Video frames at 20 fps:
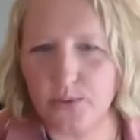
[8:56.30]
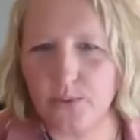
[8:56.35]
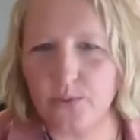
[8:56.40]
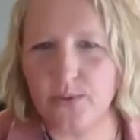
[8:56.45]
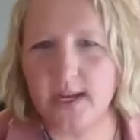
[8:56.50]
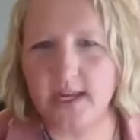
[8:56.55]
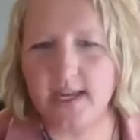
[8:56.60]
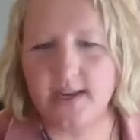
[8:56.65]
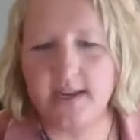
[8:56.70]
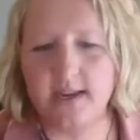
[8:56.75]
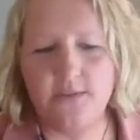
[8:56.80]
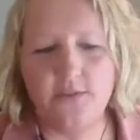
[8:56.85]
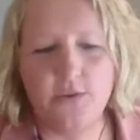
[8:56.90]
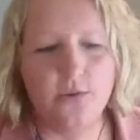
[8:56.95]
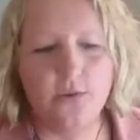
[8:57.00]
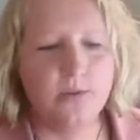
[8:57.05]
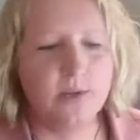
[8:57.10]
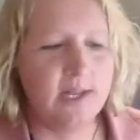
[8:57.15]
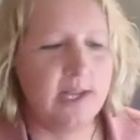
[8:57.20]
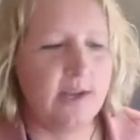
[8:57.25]
Right. And if
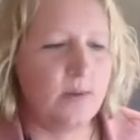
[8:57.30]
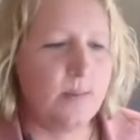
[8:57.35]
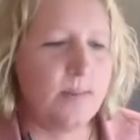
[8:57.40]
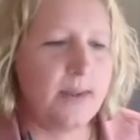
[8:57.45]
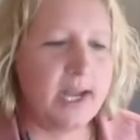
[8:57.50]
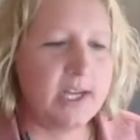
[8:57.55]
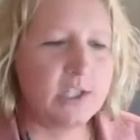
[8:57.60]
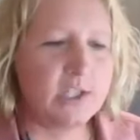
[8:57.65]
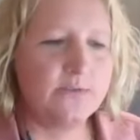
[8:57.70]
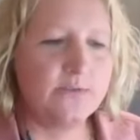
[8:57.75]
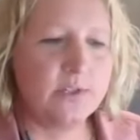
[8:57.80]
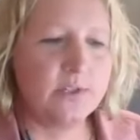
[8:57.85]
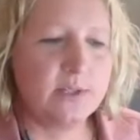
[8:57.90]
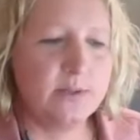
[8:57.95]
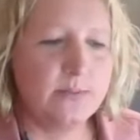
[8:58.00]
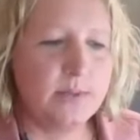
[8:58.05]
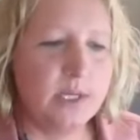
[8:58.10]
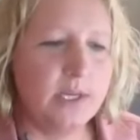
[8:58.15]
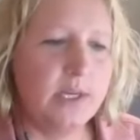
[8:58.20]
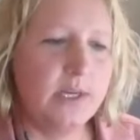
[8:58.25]
you really have a passion for
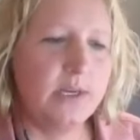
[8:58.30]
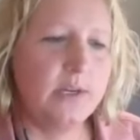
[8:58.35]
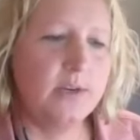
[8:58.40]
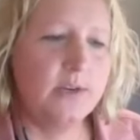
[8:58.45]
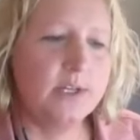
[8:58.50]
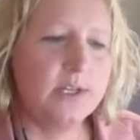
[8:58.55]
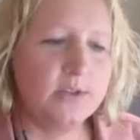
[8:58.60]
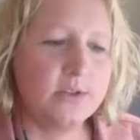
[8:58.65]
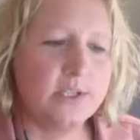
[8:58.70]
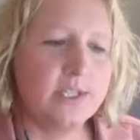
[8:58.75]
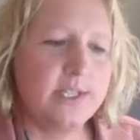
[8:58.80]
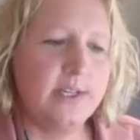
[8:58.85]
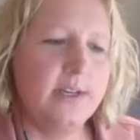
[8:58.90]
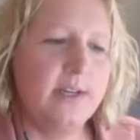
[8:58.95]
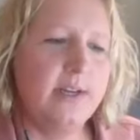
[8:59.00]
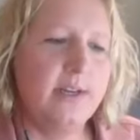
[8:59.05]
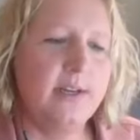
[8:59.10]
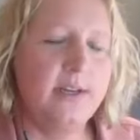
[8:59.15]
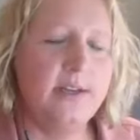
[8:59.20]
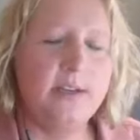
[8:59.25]
something and you're interested
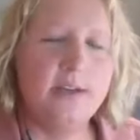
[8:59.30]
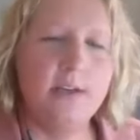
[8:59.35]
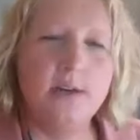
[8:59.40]
in it,